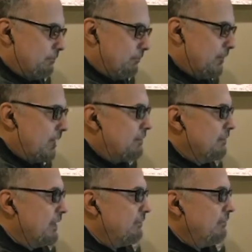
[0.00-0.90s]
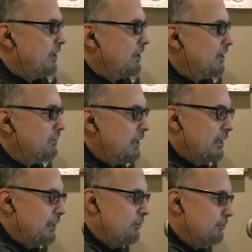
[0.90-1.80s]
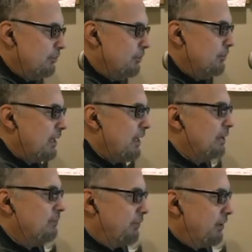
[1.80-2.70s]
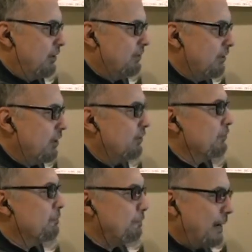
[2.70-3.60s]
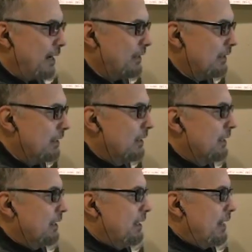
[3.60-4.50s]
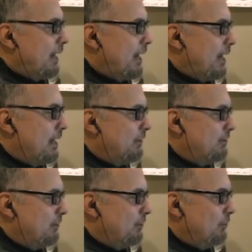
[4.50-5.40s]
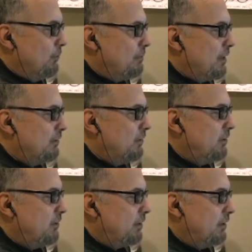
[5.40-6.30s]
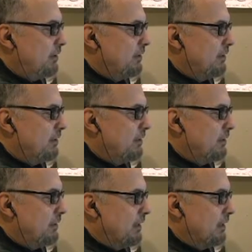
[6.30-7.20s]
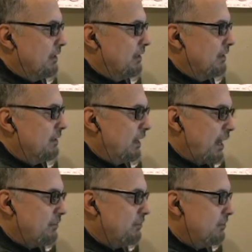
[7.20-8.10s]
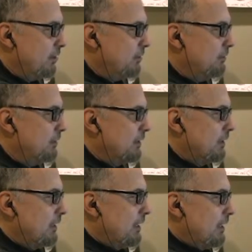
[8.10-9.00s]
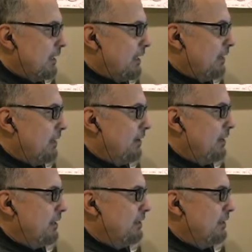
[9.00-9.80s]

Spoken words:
Okay, that's fair enough, and it is true as far as it goes. But as we mentioned on the last show, there